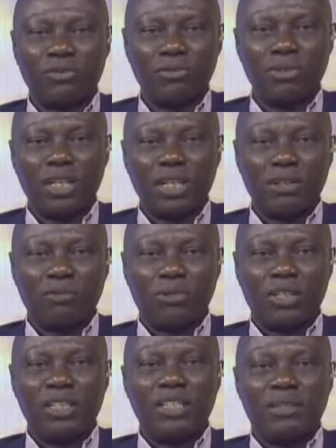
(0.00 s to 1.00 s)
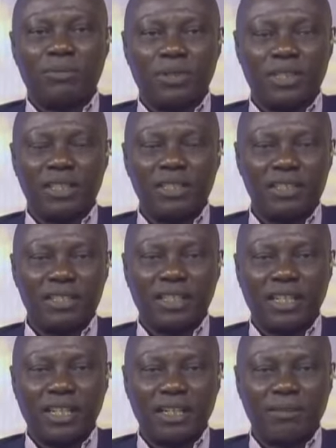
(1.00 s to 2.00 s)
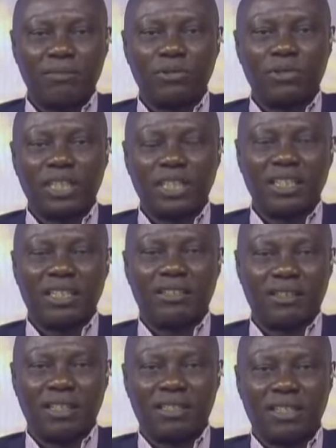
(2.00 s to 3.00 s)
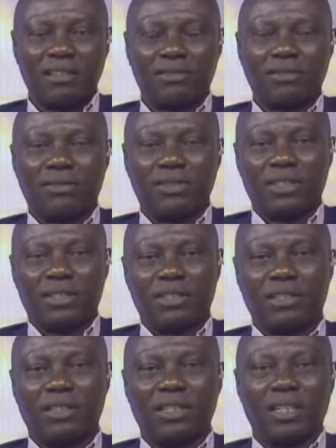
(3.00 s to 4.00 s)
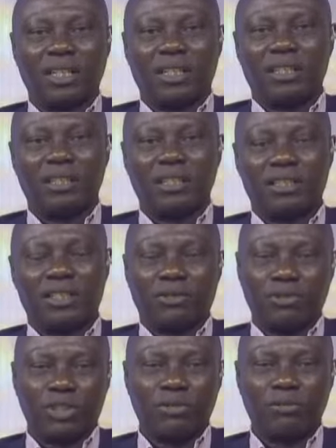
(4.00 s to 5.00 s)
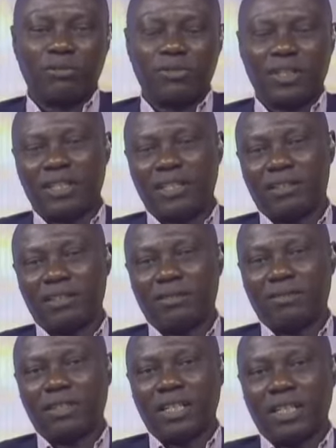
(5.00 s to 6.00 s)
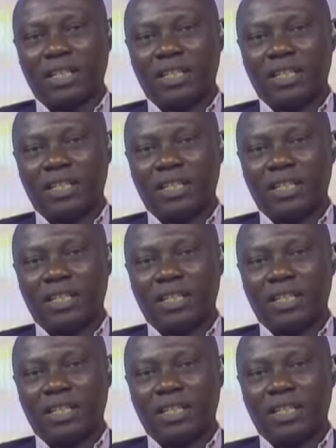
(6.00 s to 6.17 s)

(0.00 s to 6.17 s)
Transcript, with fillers: do within the present time to take Nigerians out of this, uh, this situation we find ourselves?